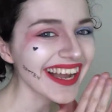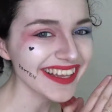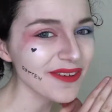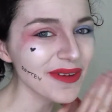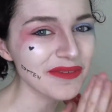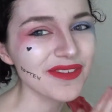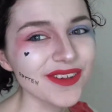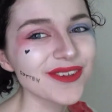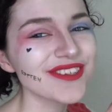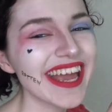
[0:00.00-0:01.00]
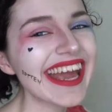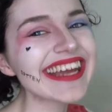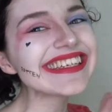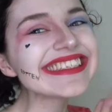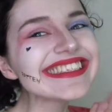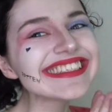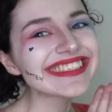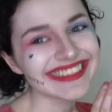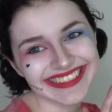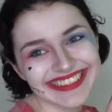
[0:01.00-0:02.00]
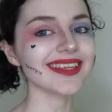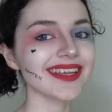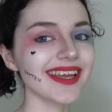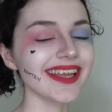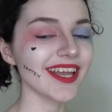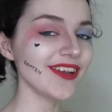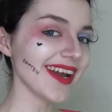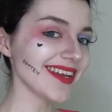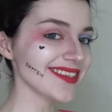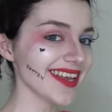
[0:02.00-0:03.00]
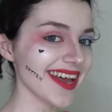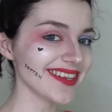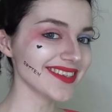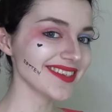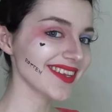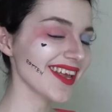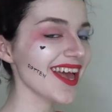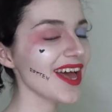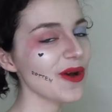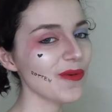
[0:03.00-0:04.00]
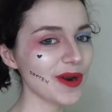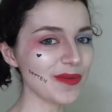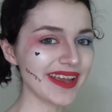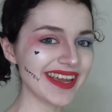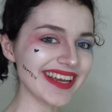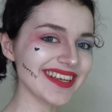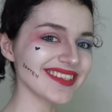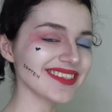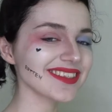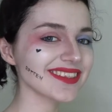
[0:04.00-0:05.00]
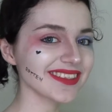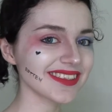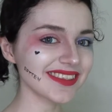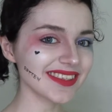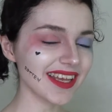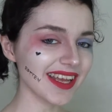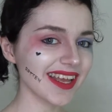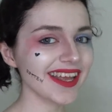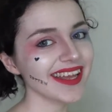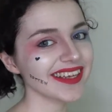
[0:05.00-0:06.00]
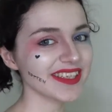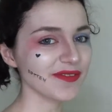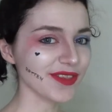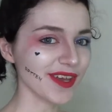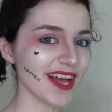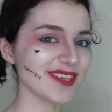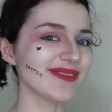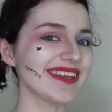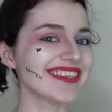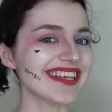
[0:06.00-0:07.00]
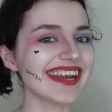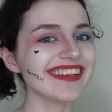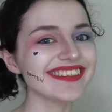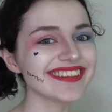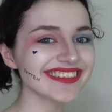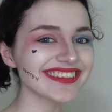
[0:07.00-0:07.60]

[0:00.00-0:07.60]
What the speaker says: I love wig reviews, okay? Can you guys guess what wig it is? Except for the cosplay and the title.